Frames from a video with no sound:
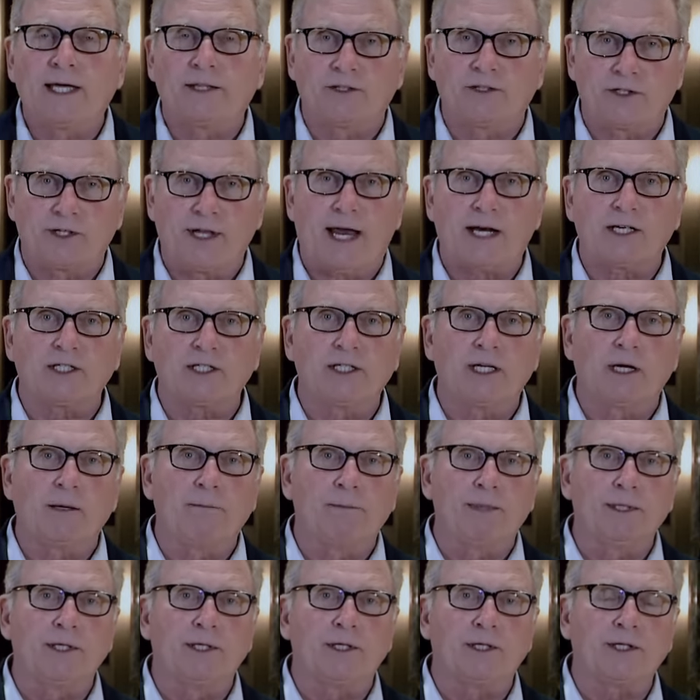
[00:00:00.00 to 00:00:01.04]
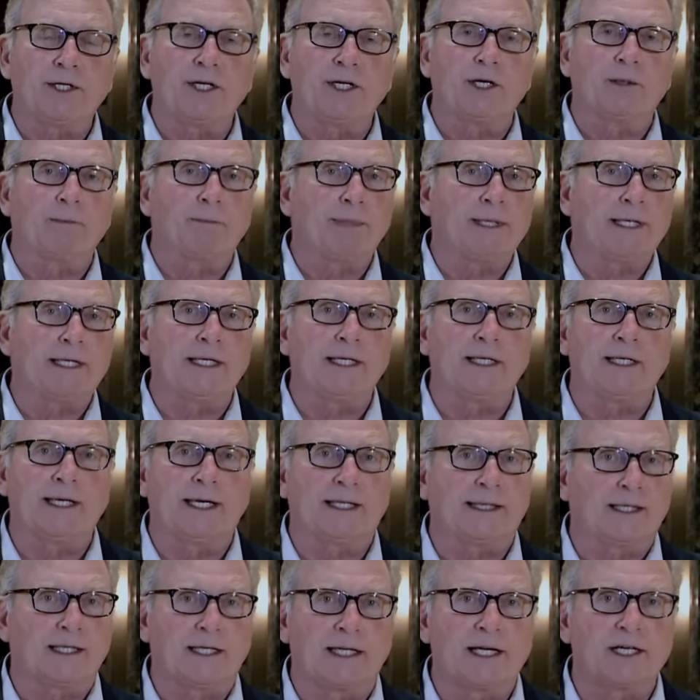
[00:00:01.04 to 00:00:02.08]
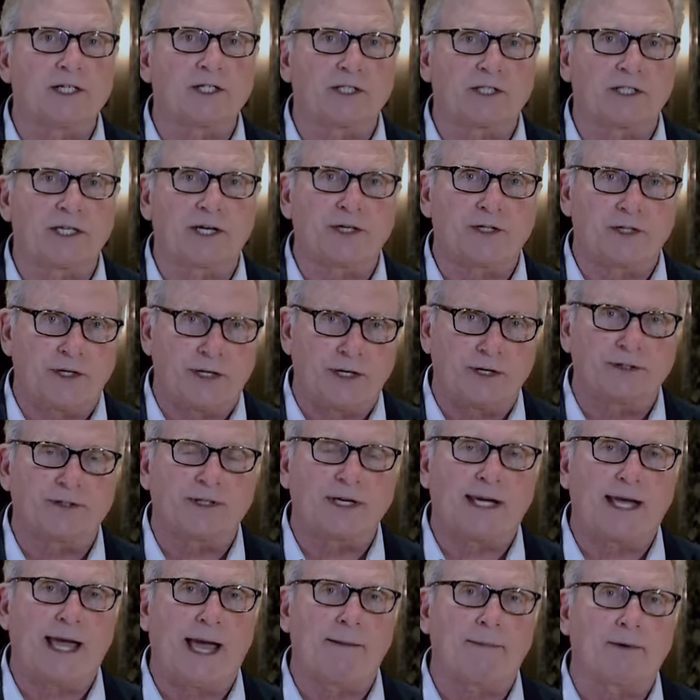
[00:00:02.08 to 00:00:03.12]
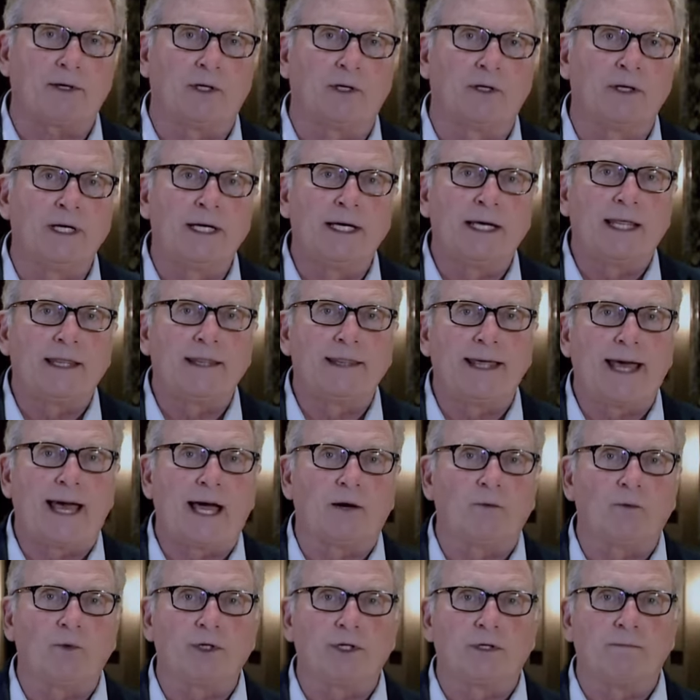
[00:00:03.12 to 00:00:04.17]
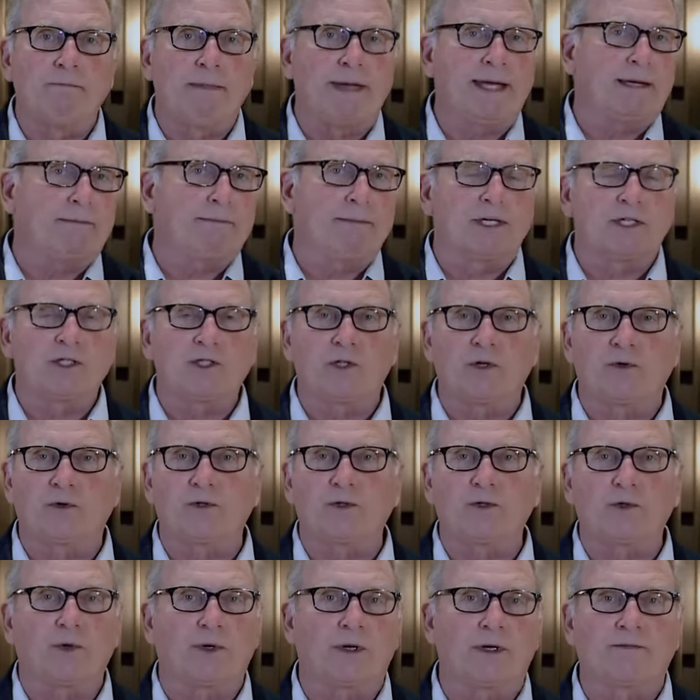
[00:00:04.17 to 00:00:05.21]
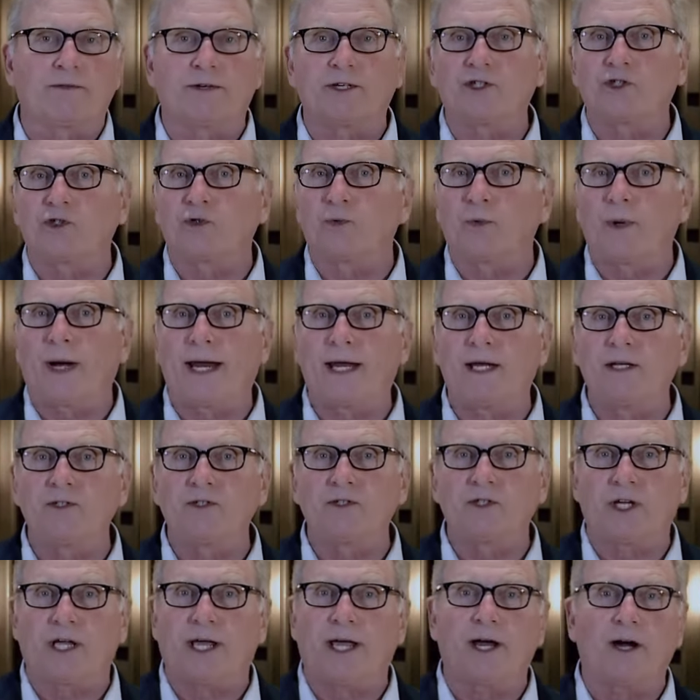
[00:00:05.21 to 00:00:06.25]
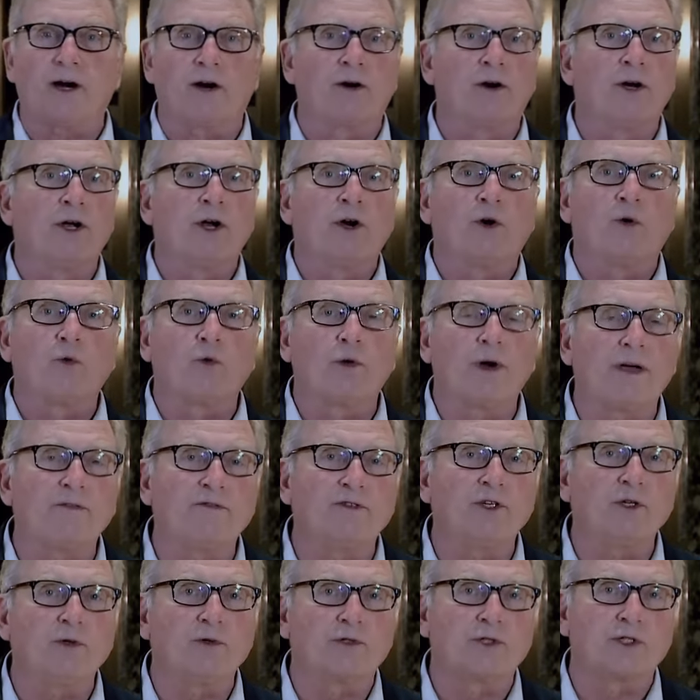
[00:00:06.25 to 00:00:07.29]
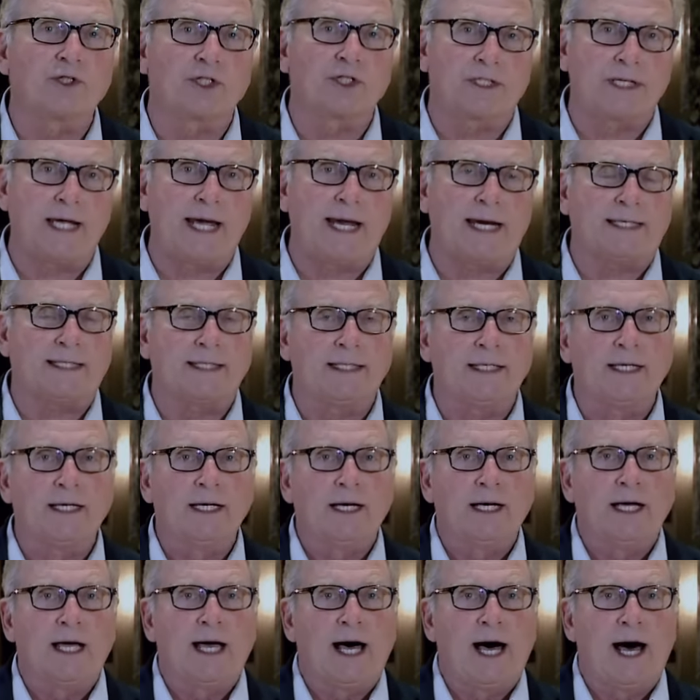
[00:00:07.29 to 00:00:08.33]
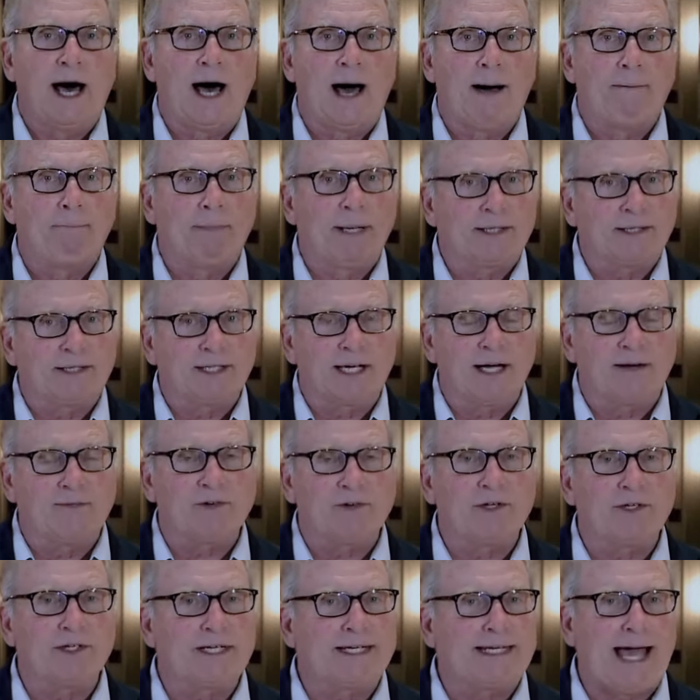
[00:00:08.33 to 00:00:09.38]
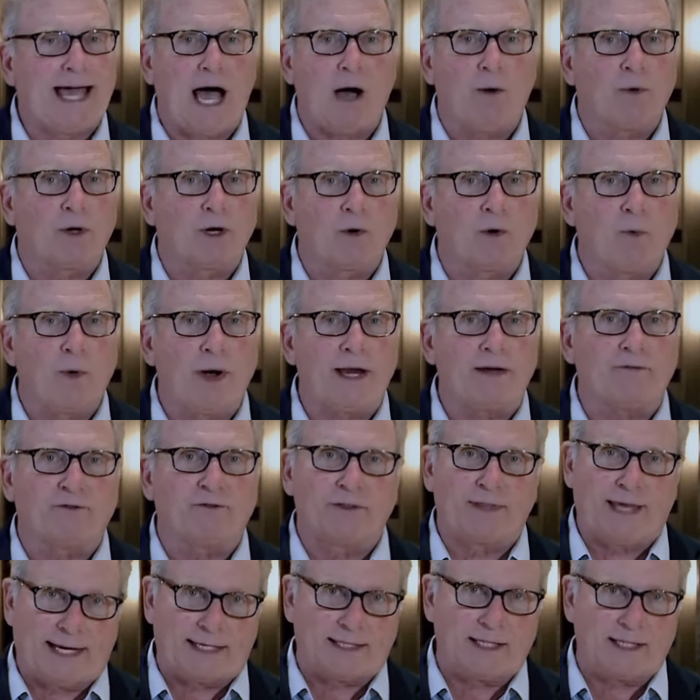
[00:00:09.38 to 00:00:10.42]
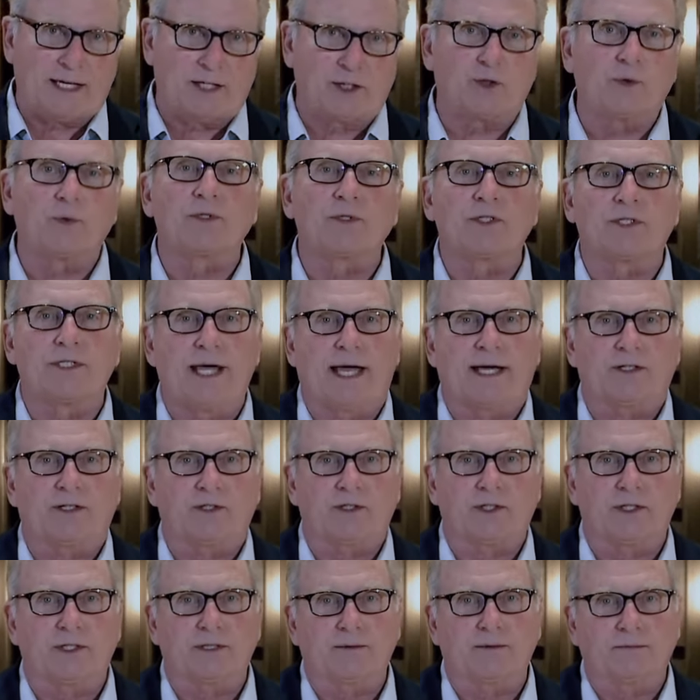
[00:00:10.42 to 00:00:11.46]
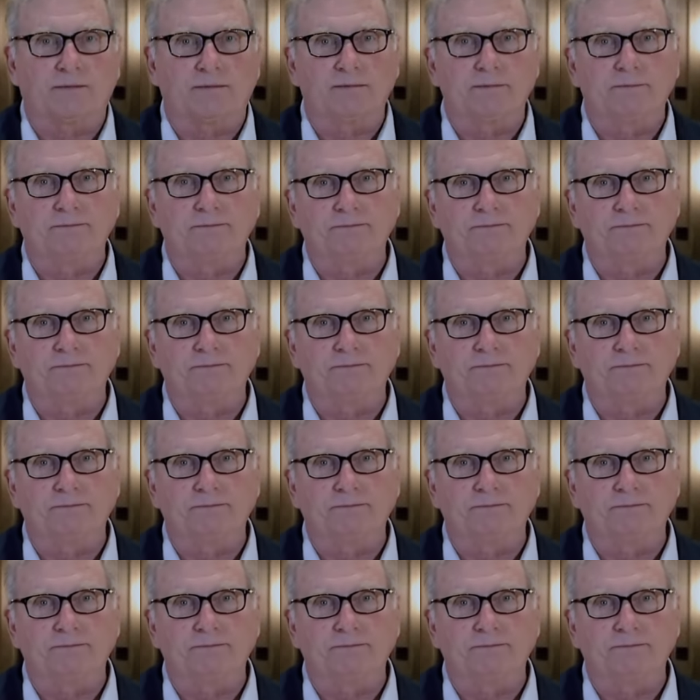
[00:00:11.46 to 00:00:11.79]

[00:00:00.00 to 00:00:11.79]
And there's actually a bill here pending at the legislature here at the Capitol that would make Minnesota sort of a trans care refuge state. Uh, but the governor did not want to wait for that to get to his desk.